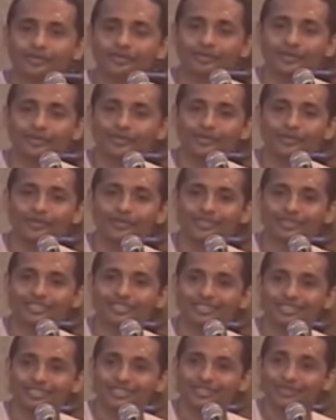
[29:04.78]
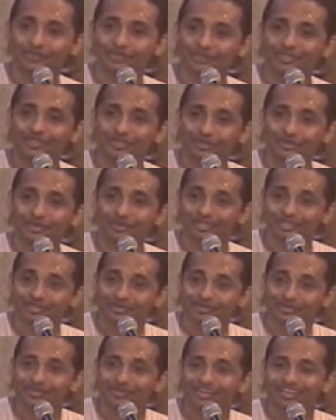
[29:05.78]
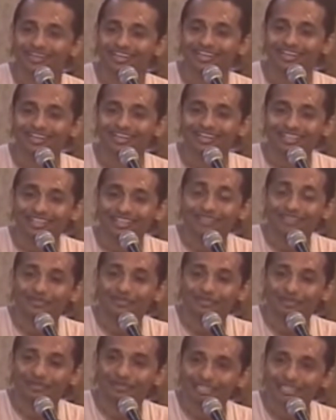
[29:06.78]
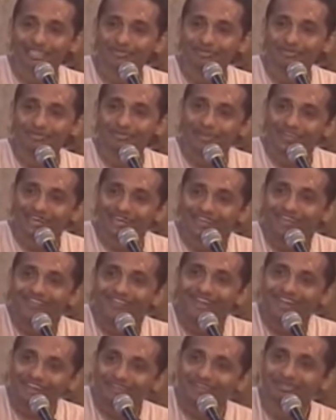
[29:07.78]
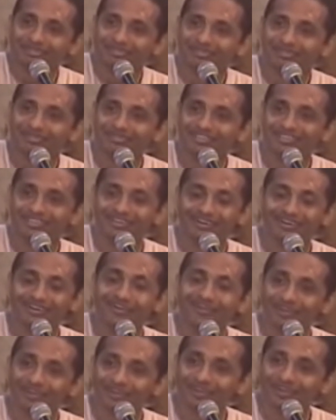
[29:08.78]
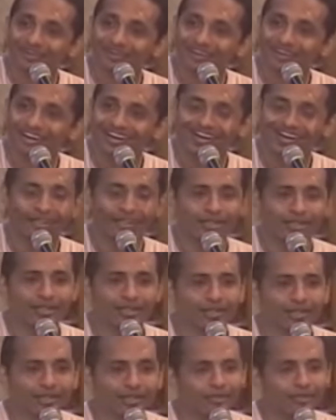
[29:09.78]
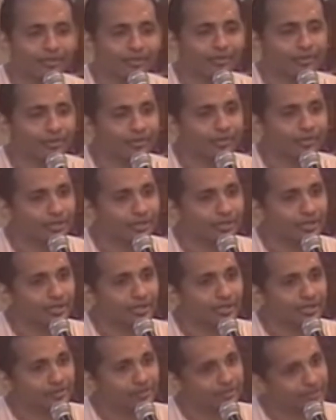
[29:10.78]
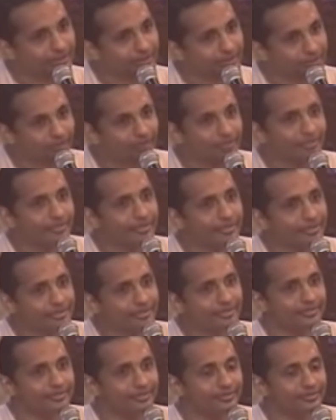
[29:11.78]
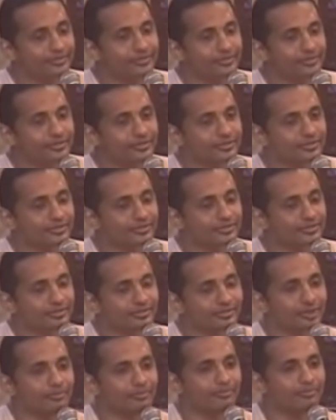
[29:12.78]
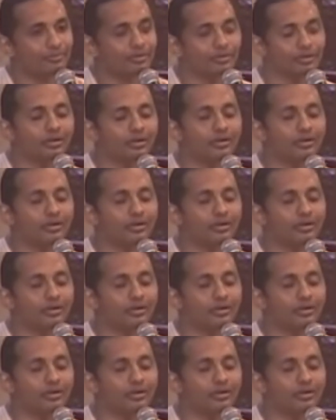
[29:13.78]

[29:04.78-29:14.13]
who are you? Is this a question to be asked? Just few hours before I welcomed him. Who are you? Well, Prabhupada, I am the temple president of this temple.